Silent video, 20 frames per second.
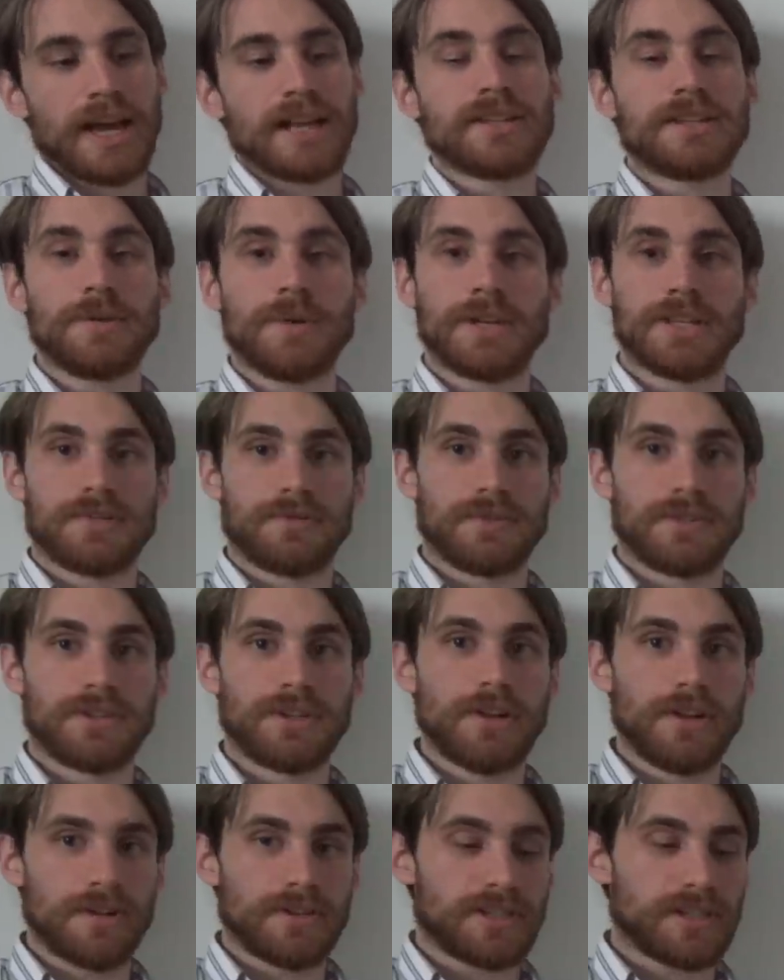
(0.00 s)
And so as a
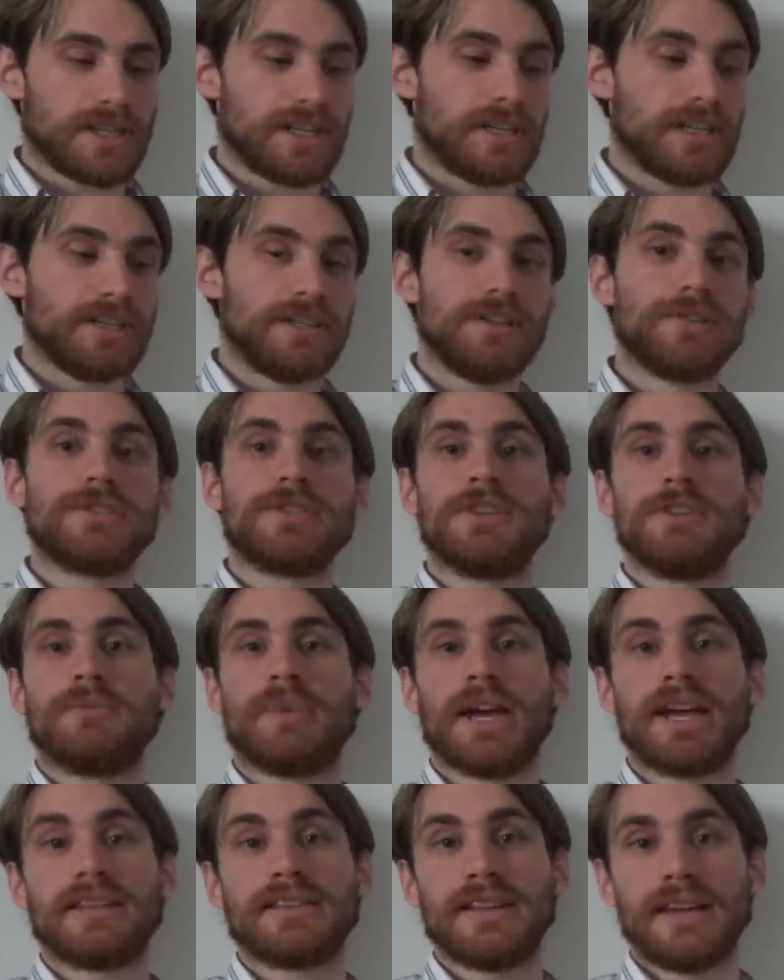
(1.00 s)
result, in addition to
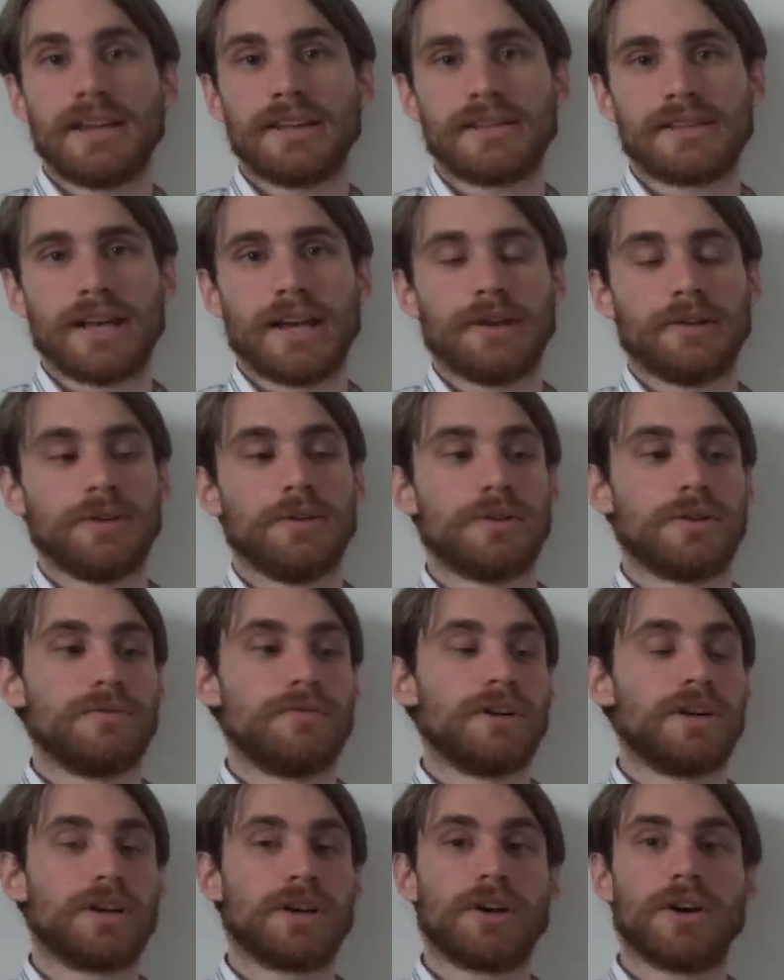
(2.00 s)
Path to Exile, you
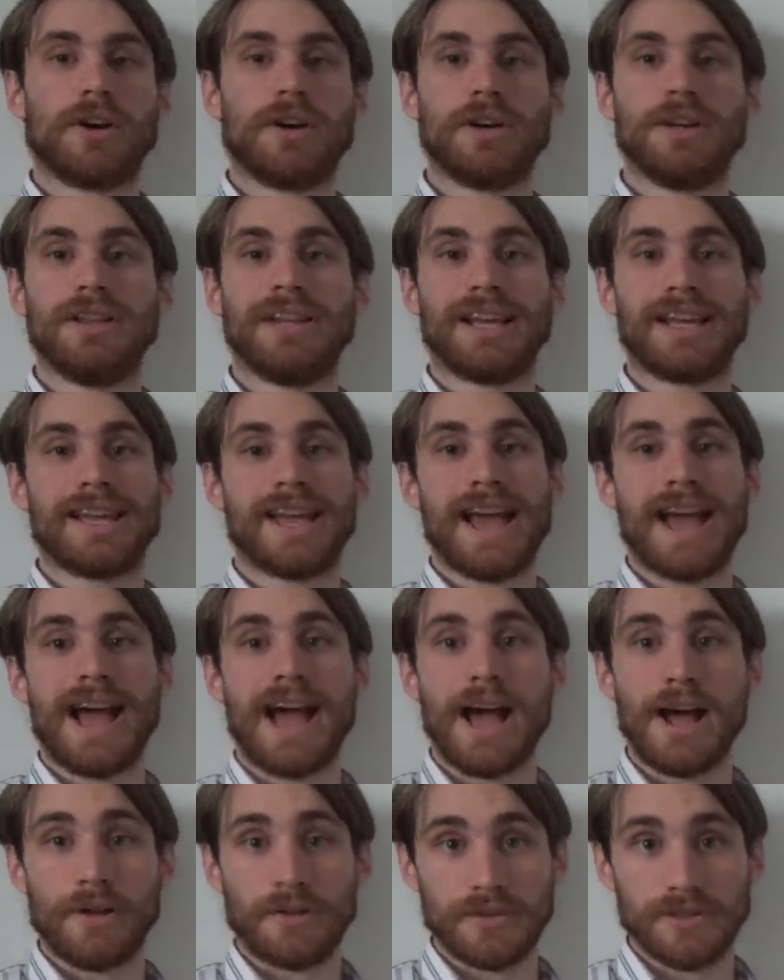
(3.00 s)
could run a card like
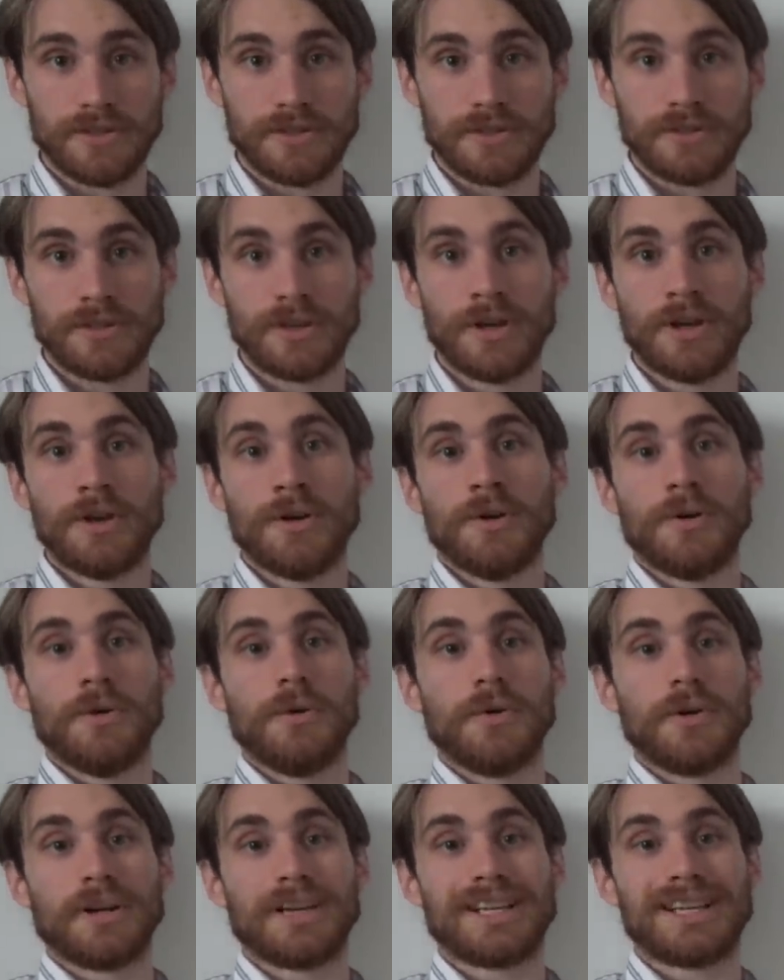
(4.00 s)
Oust
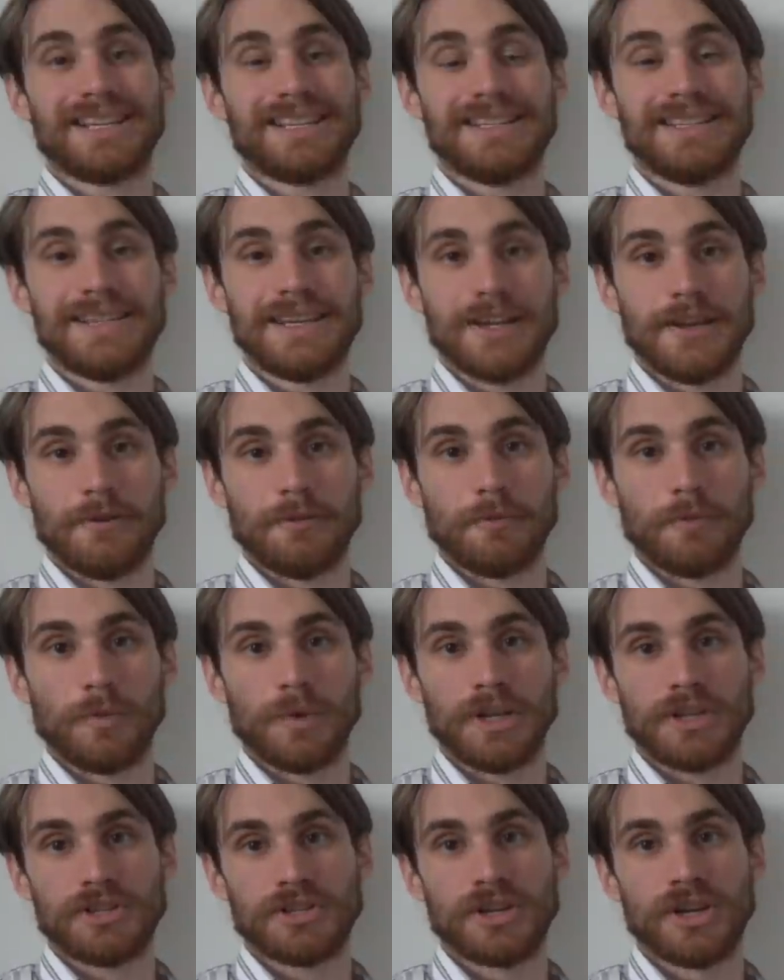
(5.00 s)
or Condemn,
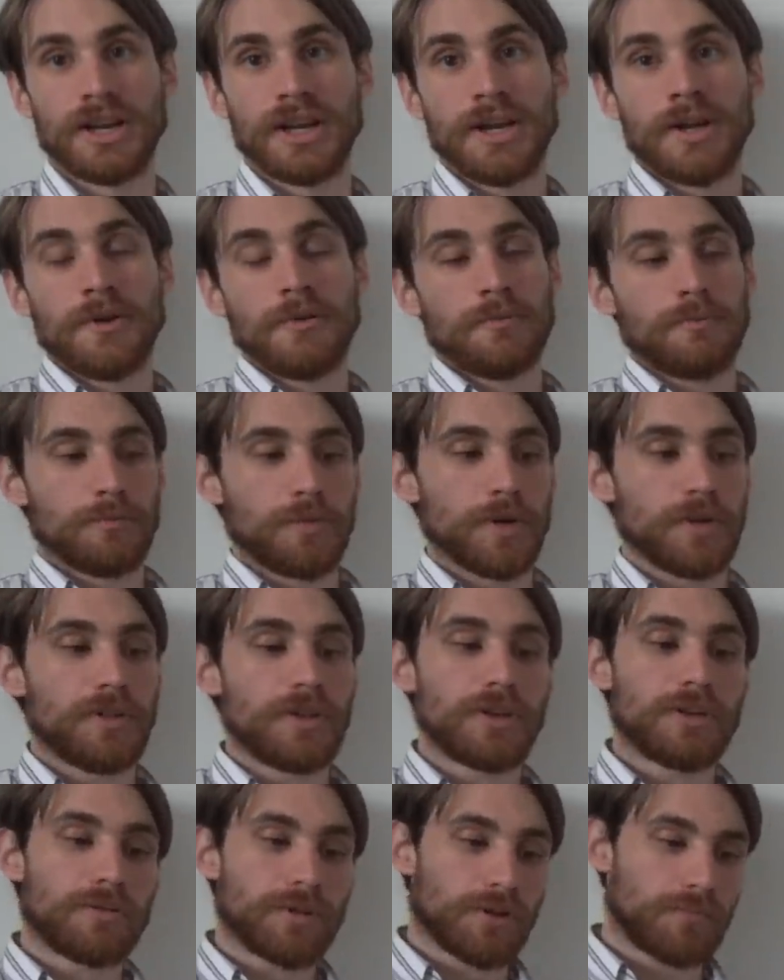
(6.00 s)
which put
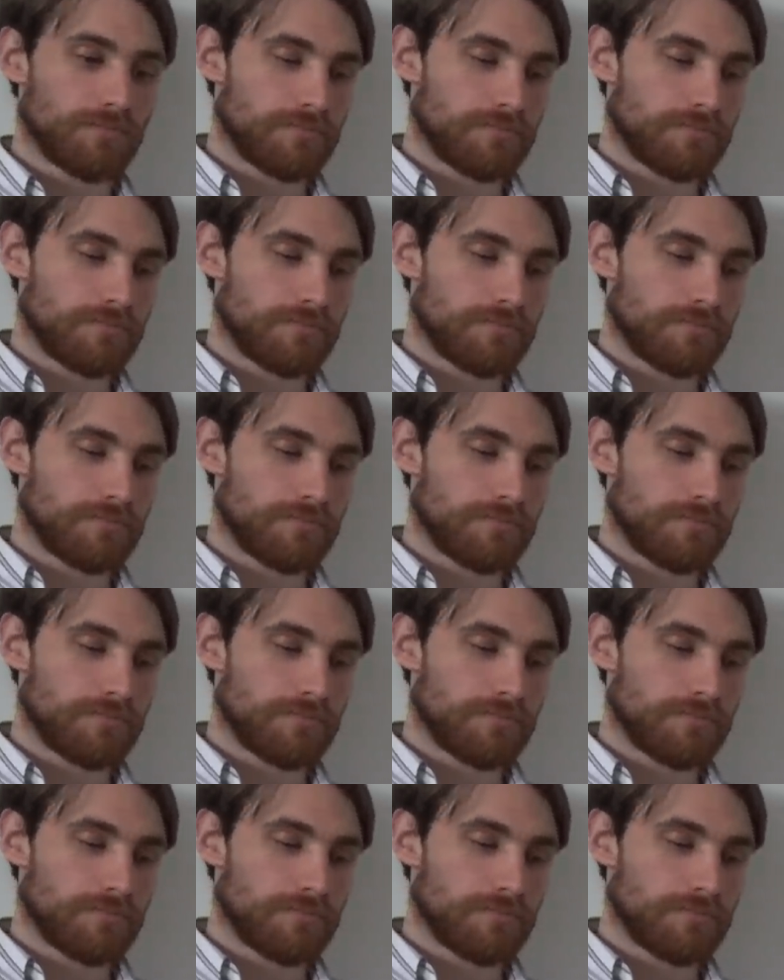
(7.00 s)
the